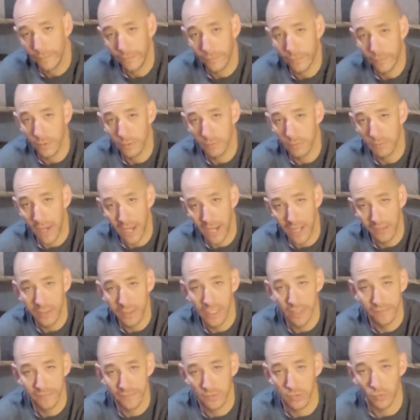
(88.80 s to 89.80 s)
from my
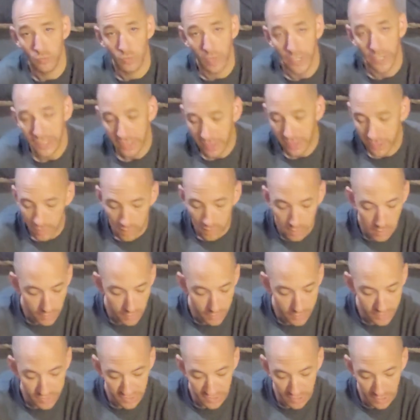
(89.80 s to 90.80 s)
left to right here
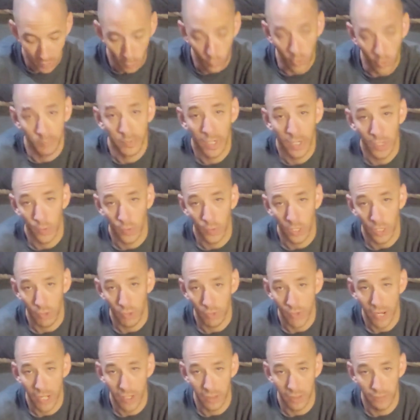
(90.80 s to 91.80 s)
and just kind of work my way
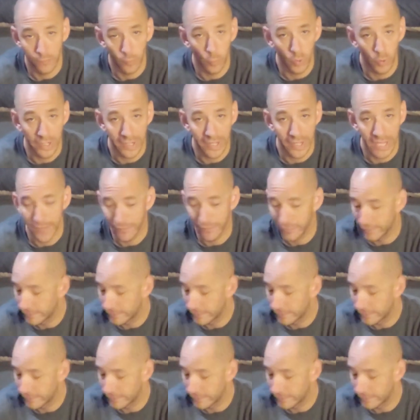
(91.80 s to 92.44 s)
around of what I have